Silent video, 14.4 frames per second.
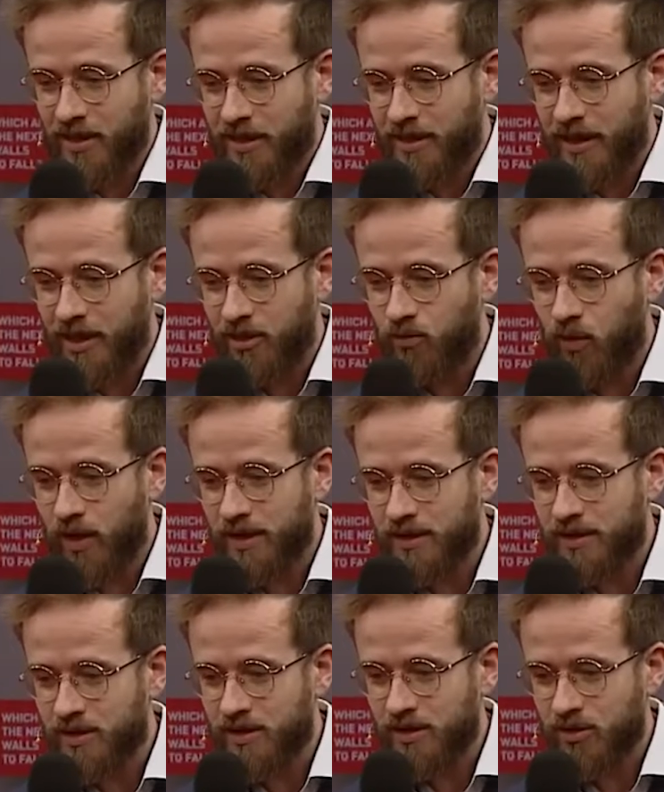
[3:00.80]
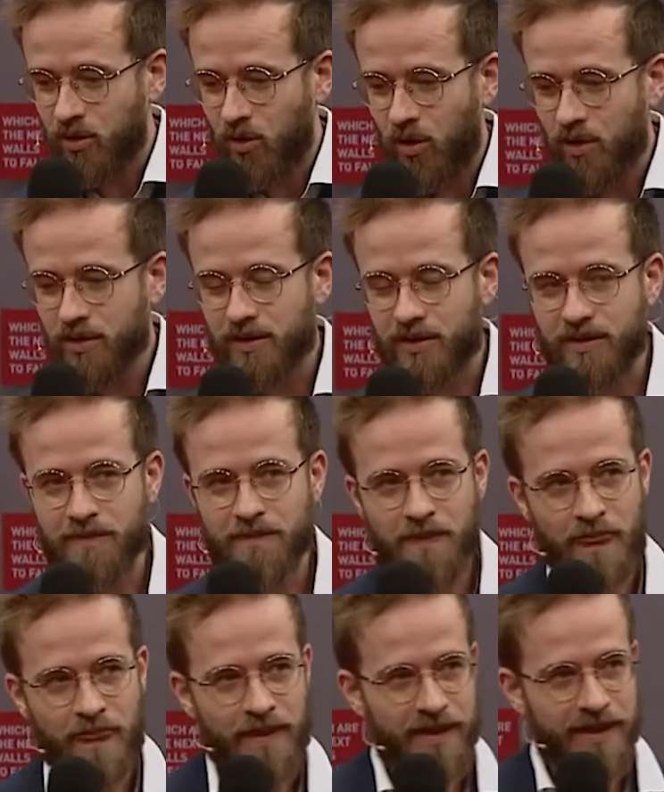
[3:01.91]
influence the order
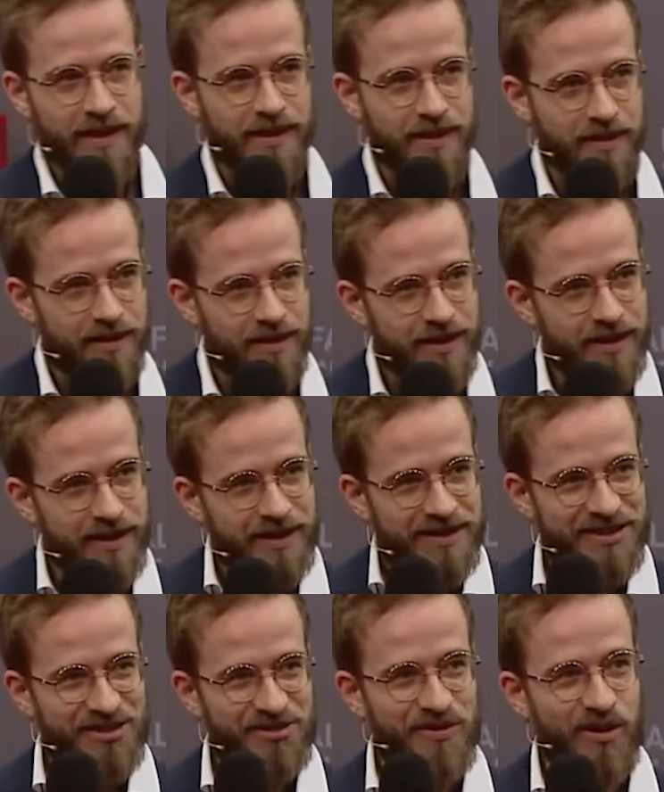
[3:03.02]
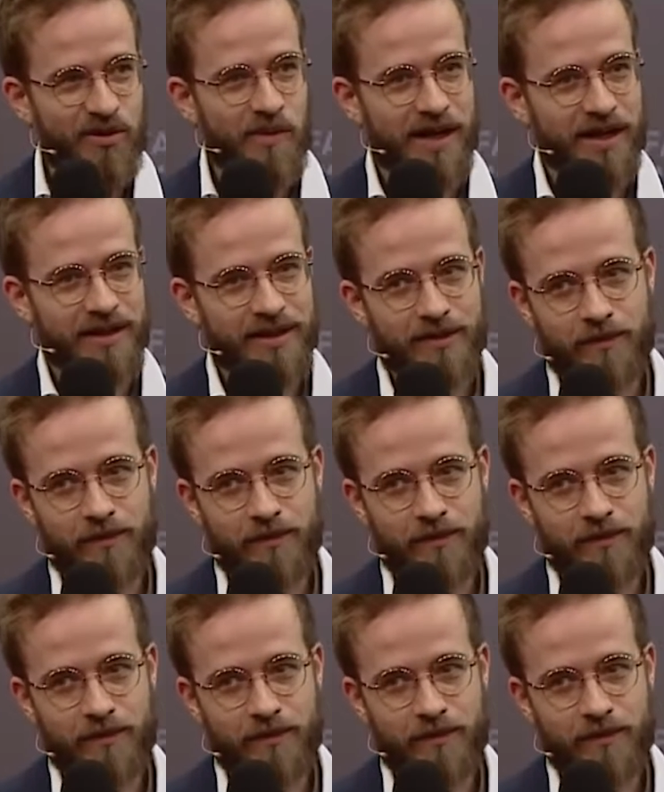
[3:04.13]
in this ferromagnet.